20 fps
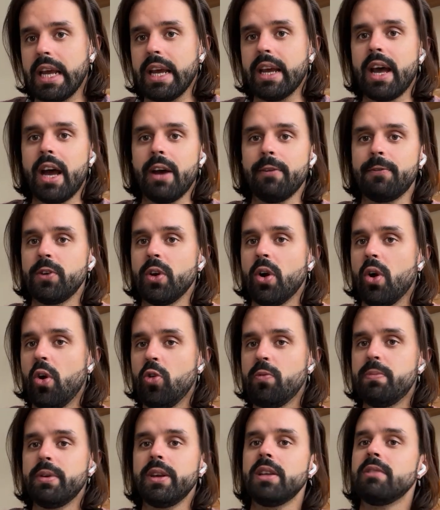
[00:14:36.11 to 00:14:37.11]
If you
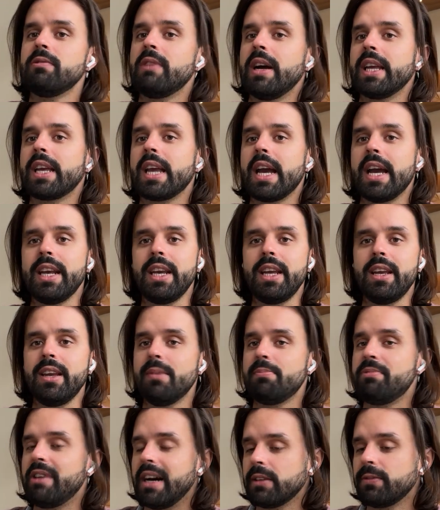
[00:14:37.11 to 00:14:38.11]
open like
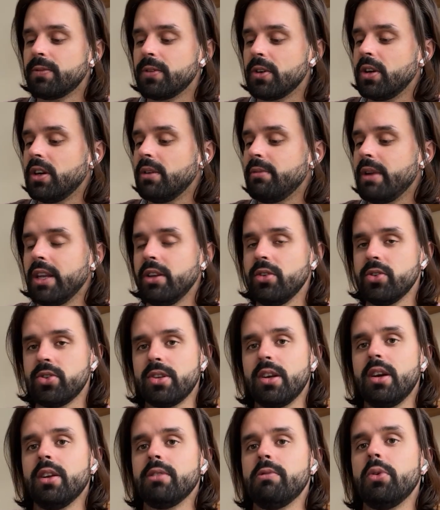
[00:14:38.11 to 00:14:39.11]
any platform and you
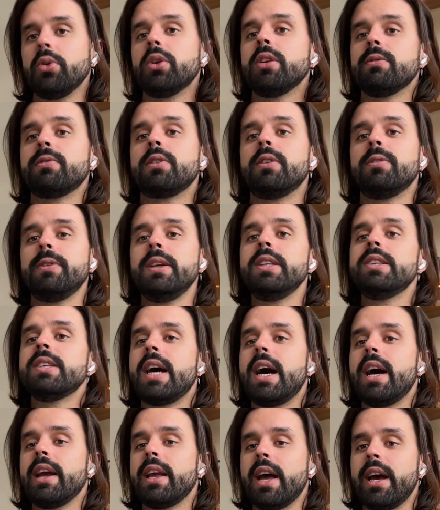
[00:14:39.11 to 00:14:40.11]
start looking for
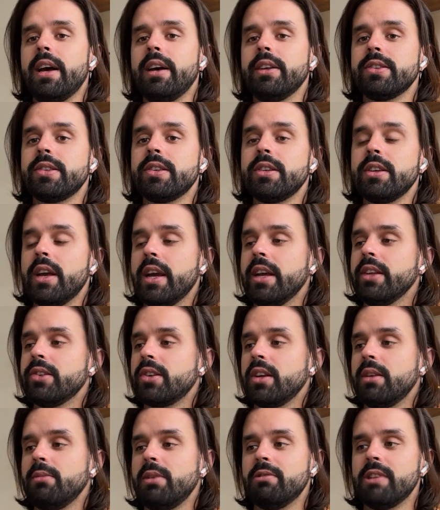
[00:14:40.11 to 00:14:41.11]
fintech ads, it's
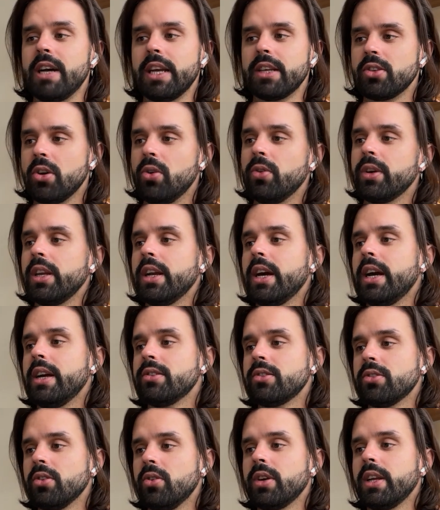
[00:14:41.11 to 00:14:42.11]
going to be like talking
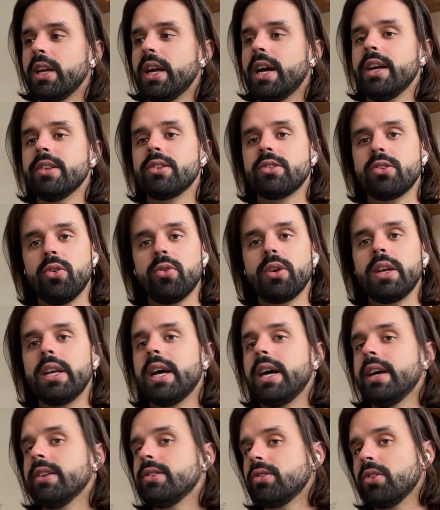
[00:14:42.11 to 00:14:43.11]
heads, talking heads, talking
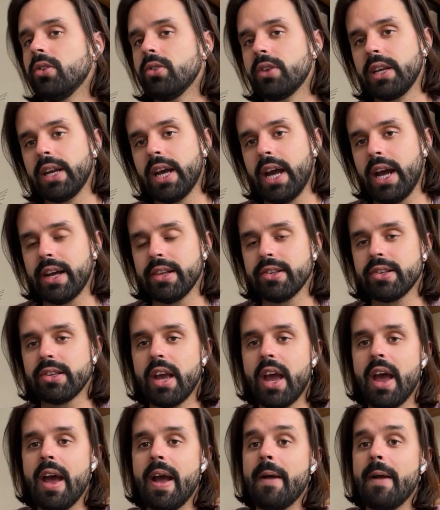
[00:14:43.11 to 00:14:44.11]
heads, talking
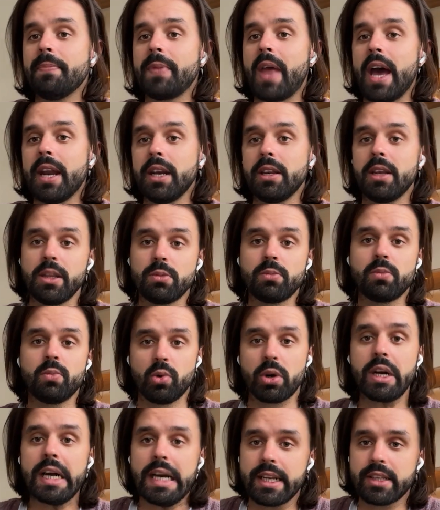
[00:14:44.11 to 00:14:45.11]
heads. And it
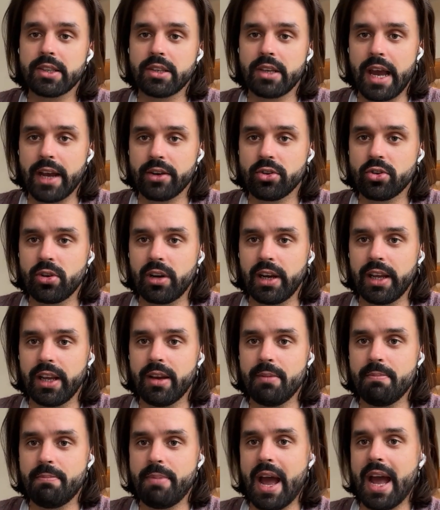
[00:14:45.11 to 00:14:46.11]
worked actually.
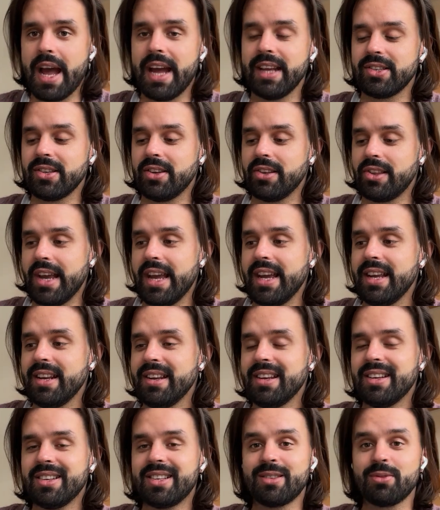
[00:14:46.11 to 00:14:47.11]
But
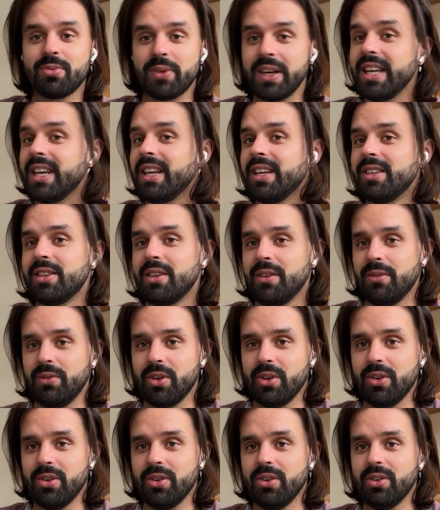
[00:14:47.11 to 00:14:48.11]
then straight
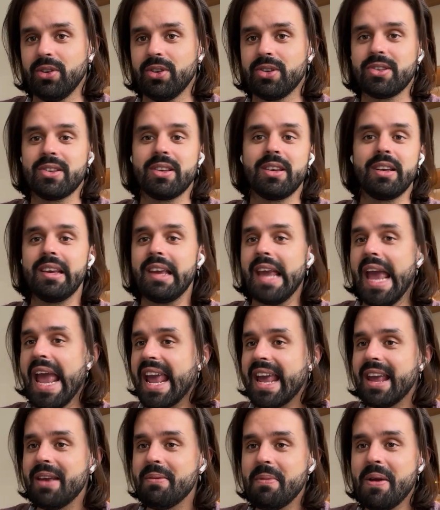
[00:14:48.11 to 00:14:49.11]
interviews
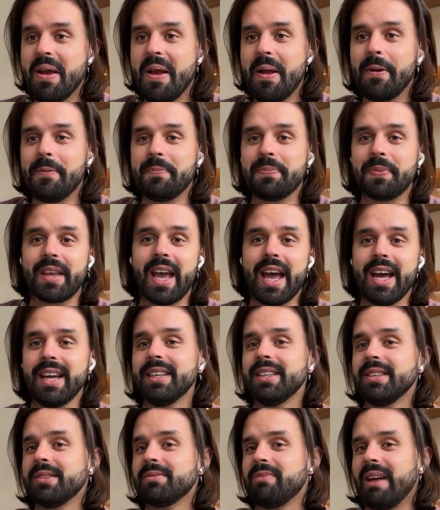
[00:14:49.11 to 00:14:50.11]
came
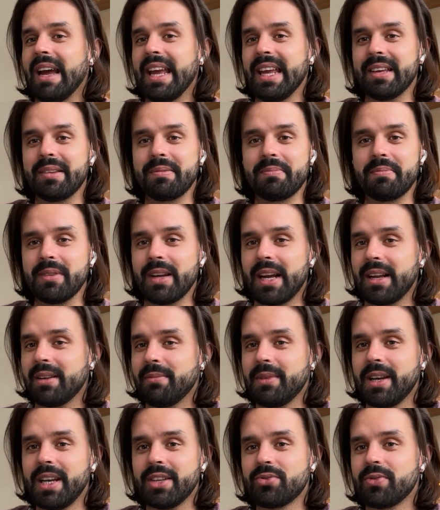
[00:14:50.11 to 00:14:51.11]
and like
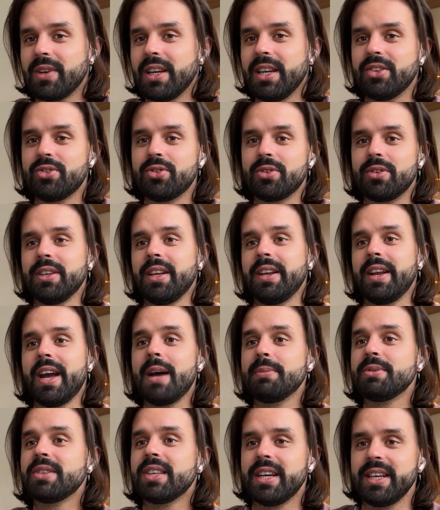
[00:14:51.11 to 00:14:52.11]
literally turned it
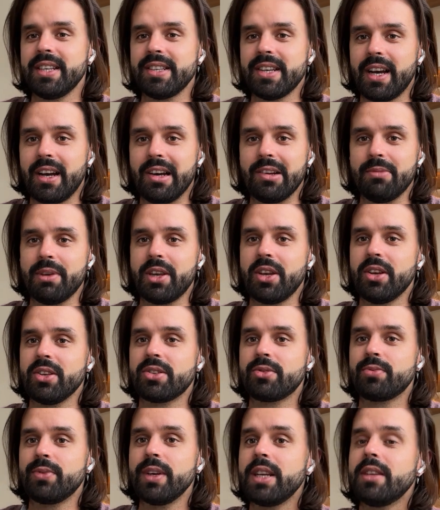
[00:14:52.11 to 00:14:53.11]
upside down
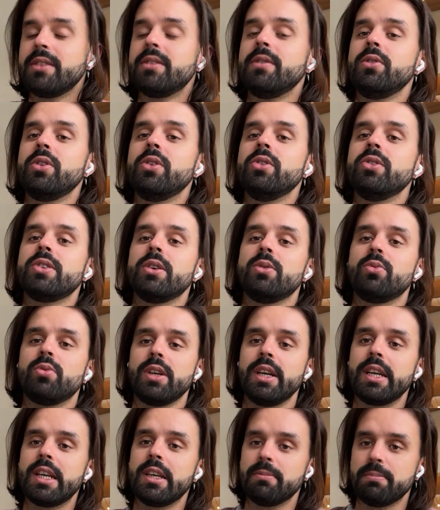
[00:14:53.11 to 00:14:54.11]
because straight interviews are
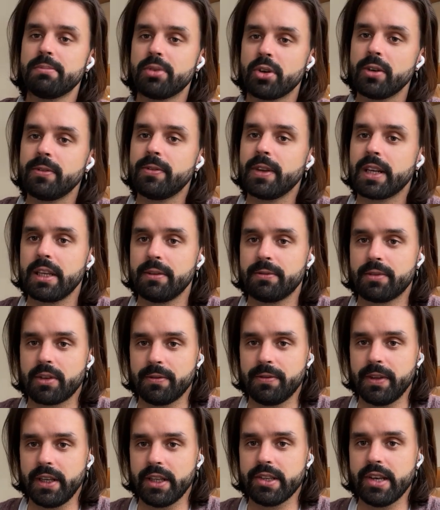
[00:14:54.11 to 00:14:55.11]
working perfectly for
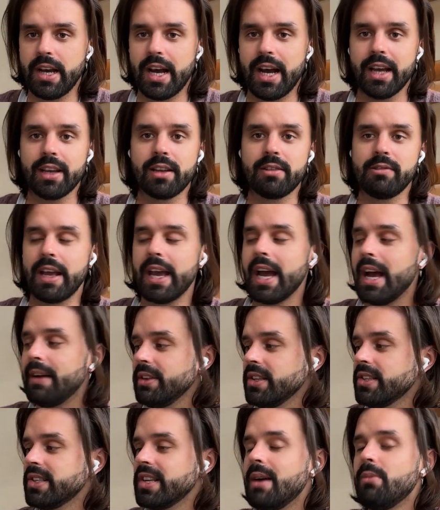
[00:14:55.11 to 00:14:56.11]
fintech. Like
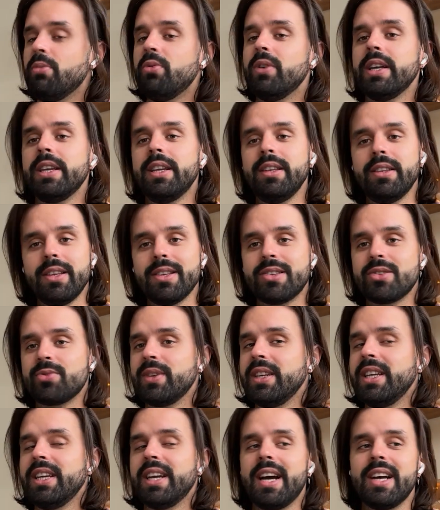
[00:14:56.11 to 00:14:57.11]
having someone in the
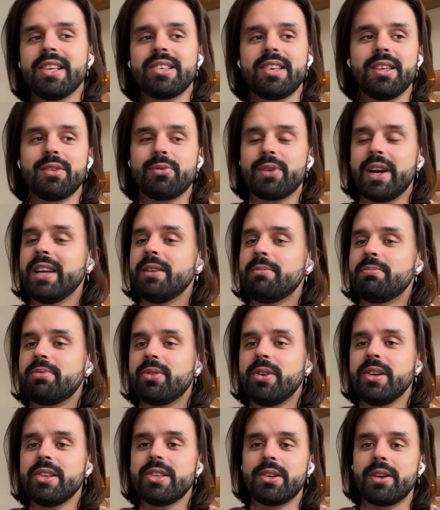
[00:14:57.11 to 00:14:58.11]
street asking a random
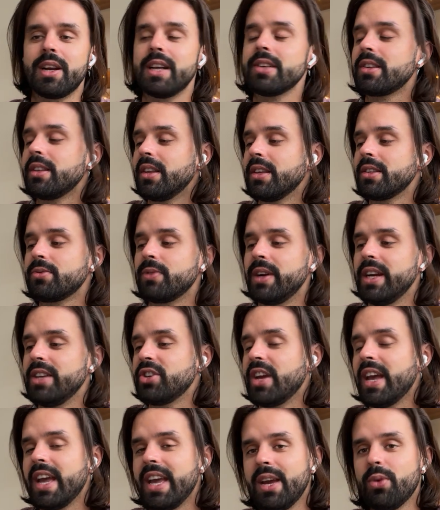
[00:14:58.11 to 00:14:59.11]
person or asking a
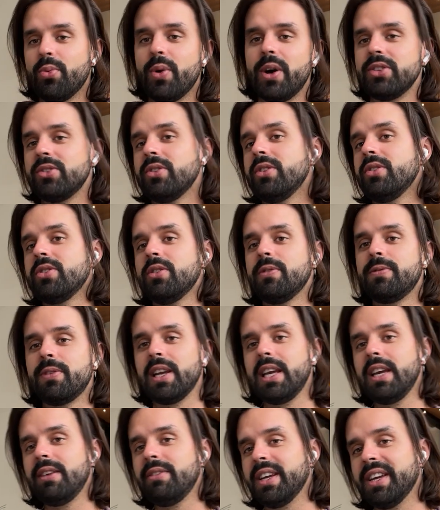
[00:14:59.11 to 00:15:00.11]
stranger, hey, what do you do for a
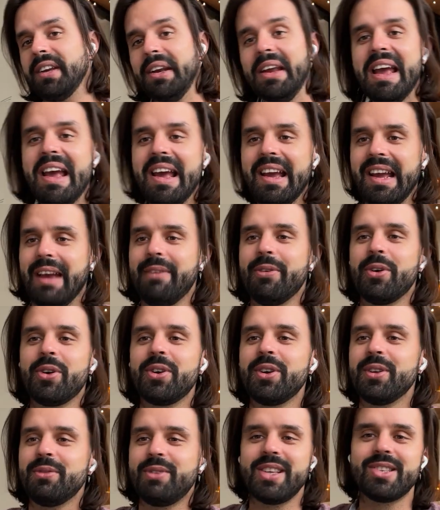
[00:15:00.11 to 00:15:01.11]
living? Have you
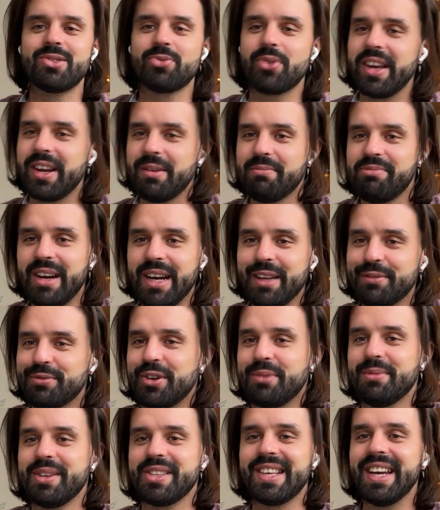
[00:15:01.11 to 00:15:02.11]
heard of this trading
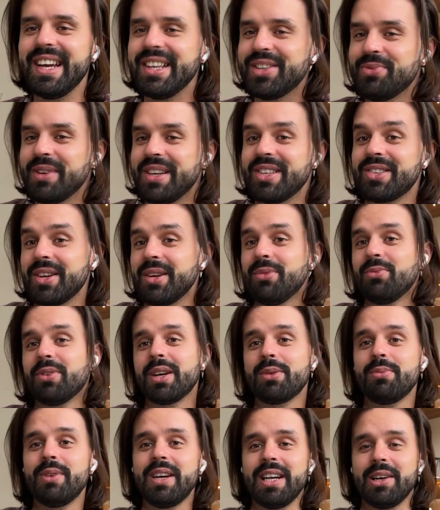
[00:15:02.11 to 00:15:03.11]
platform, etc.? It's going to
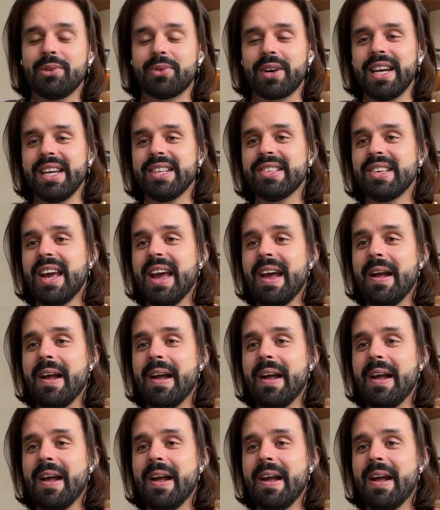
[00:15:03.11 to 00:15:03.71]
work well, right?